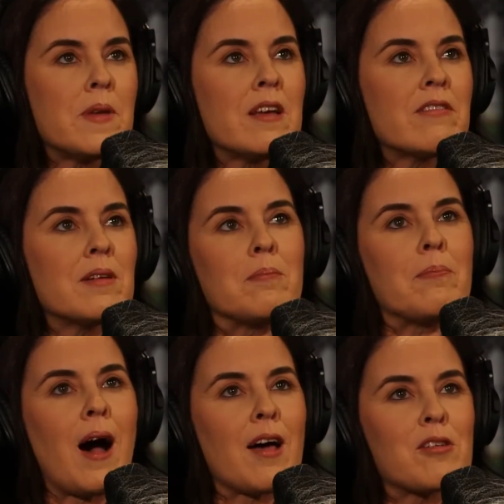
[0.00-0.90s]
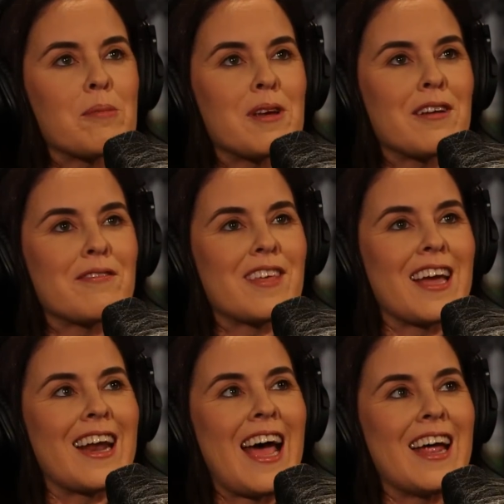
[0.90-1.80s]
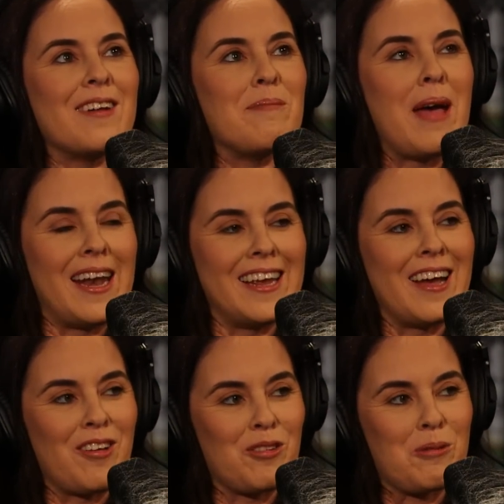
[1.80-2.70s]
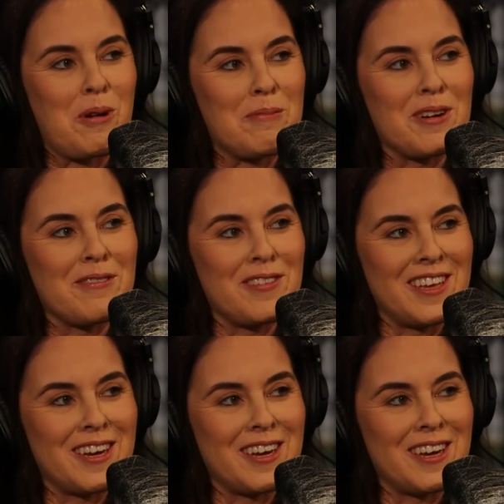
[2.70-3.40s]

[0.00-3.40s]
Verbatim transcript: even bother me if they had had many other women of the